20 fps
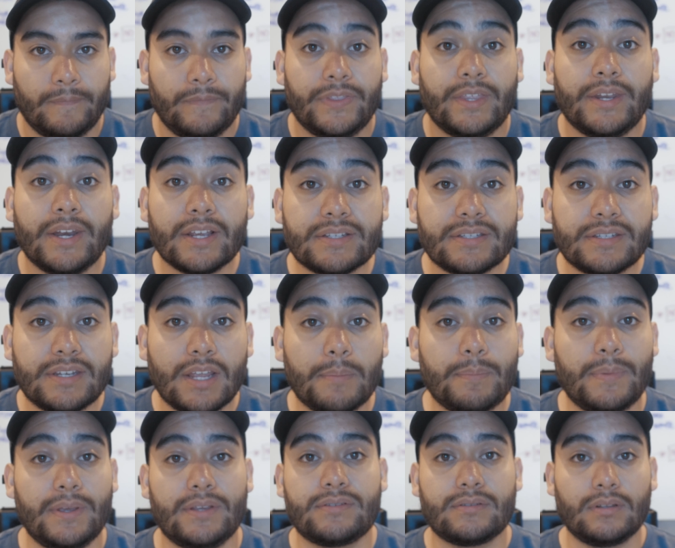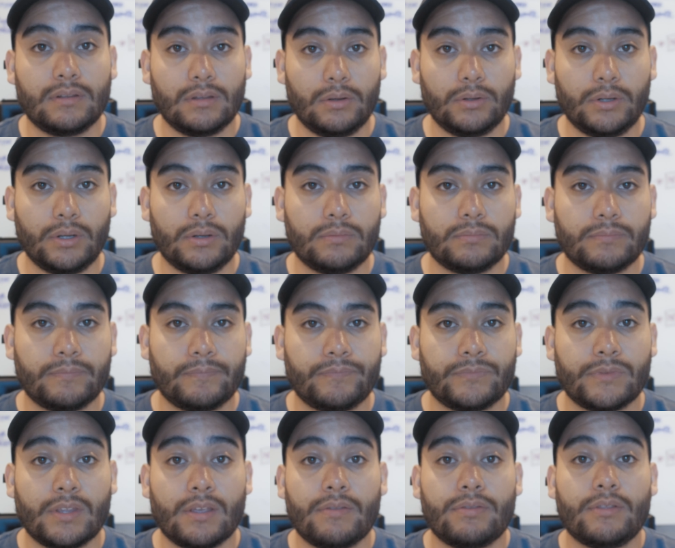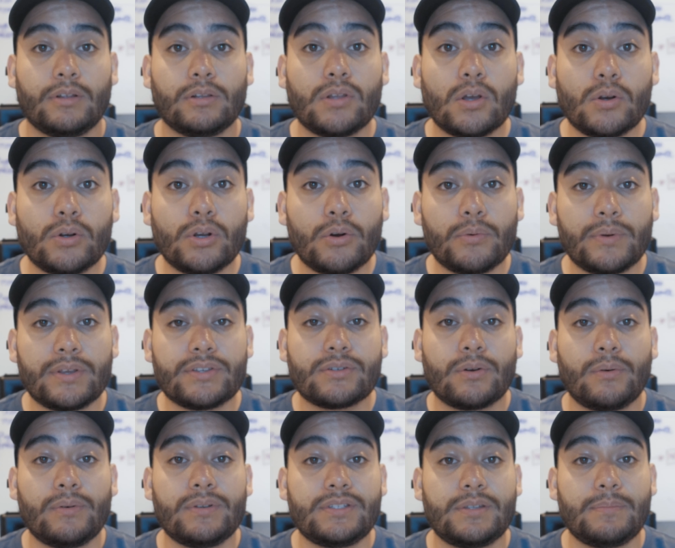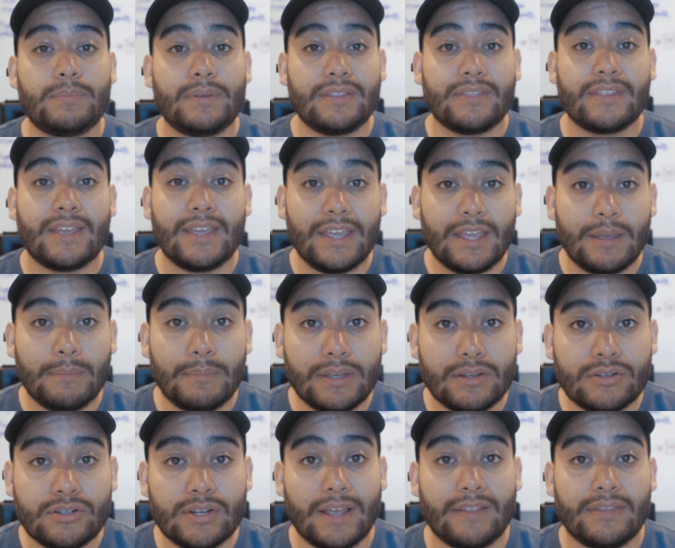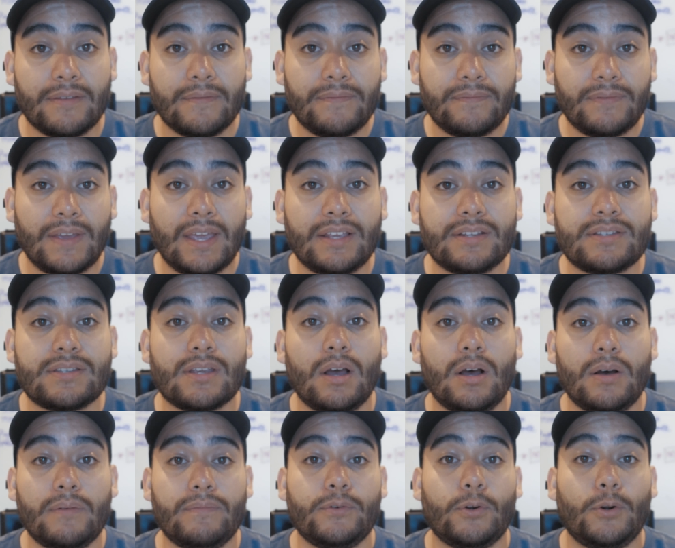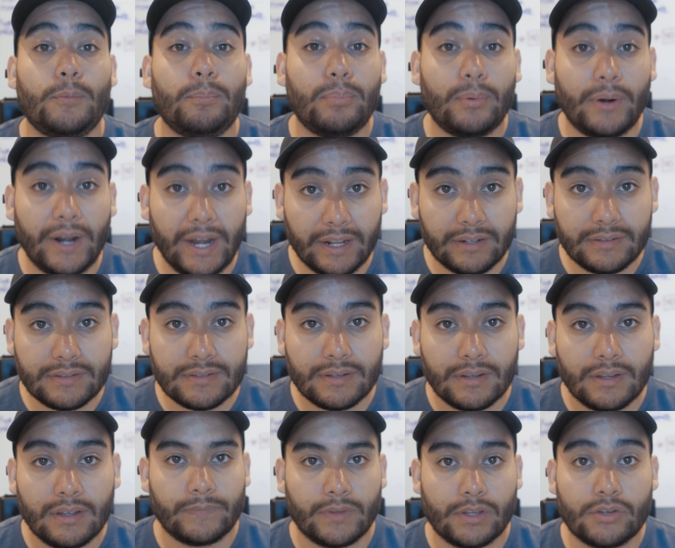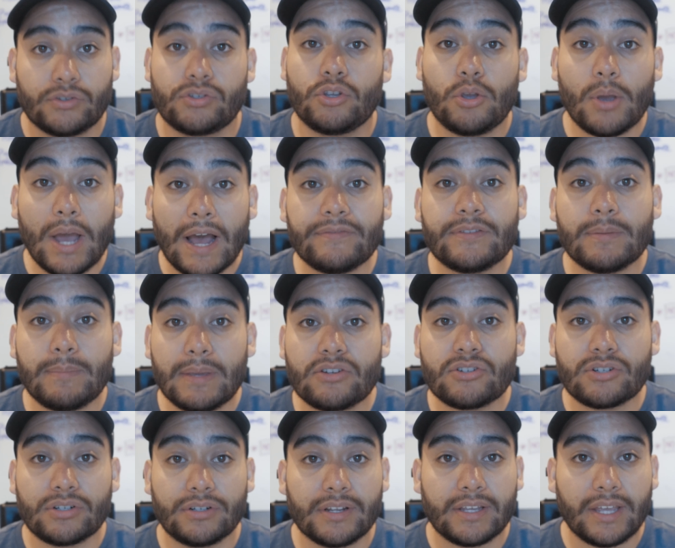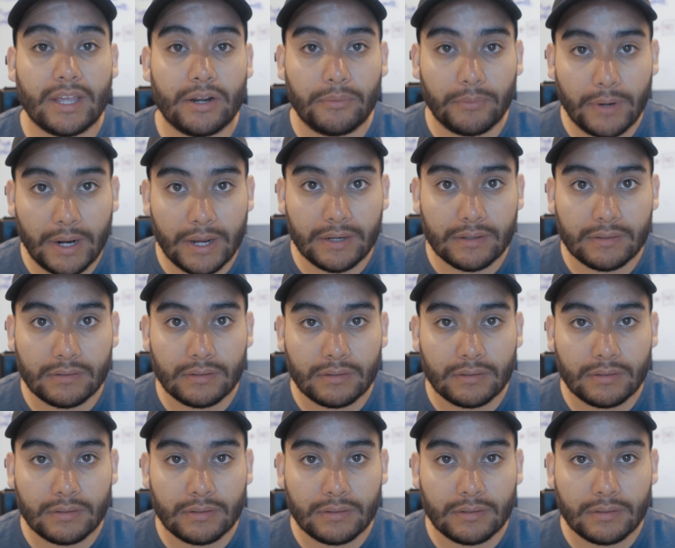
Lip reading: The next step is the logo. The logo is going to be the image and the face of your brand, so you have to make sure to get it right.